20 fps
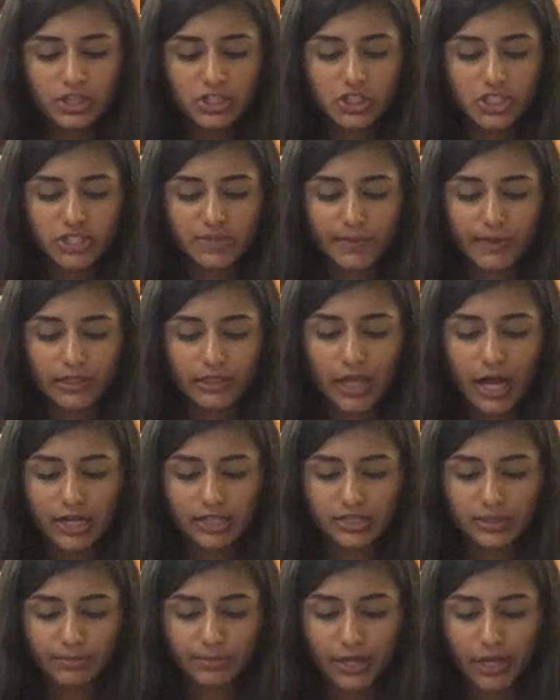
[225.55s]
"She's been
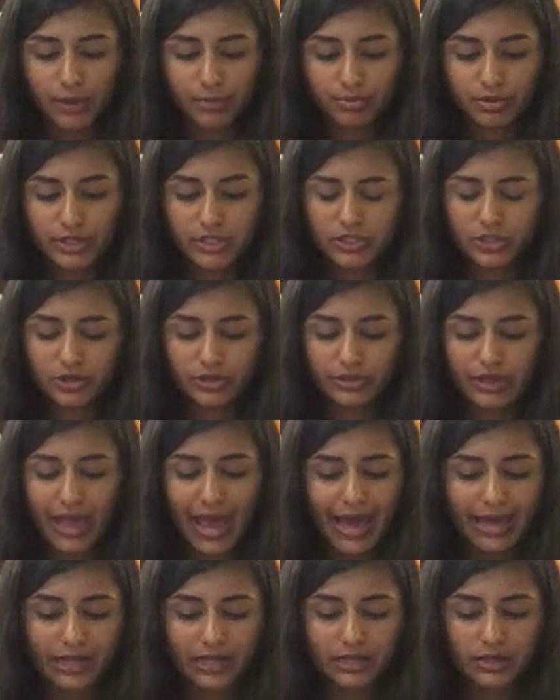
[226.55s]
locked up like a prisoner in
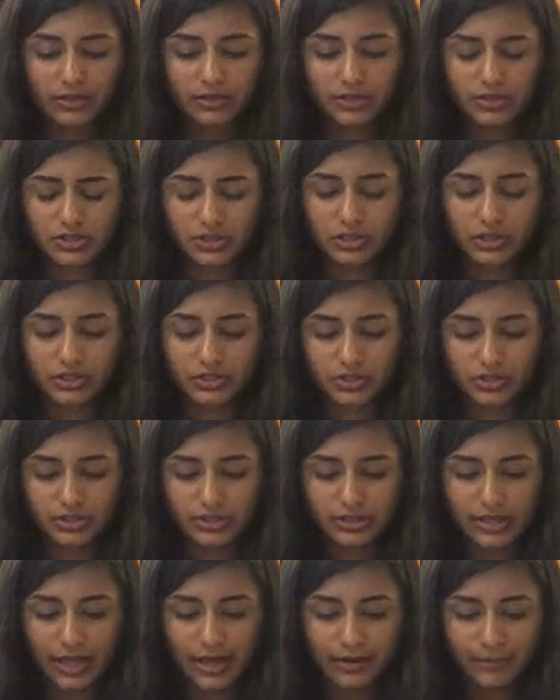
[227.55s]
the attic," the solicitor
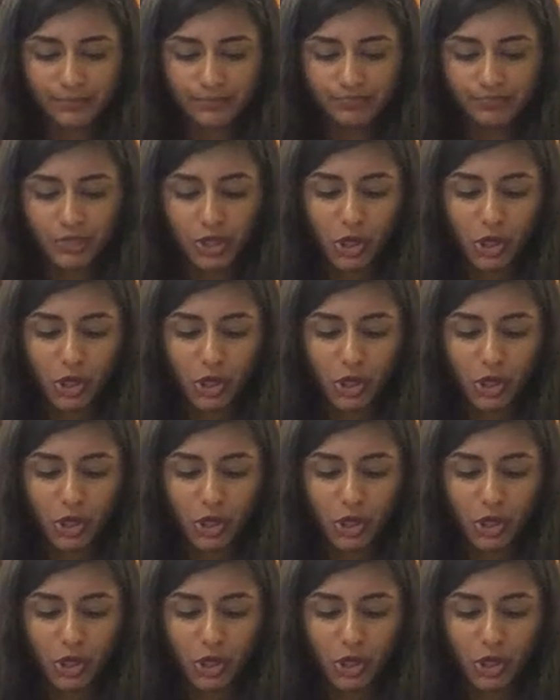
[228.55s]
said.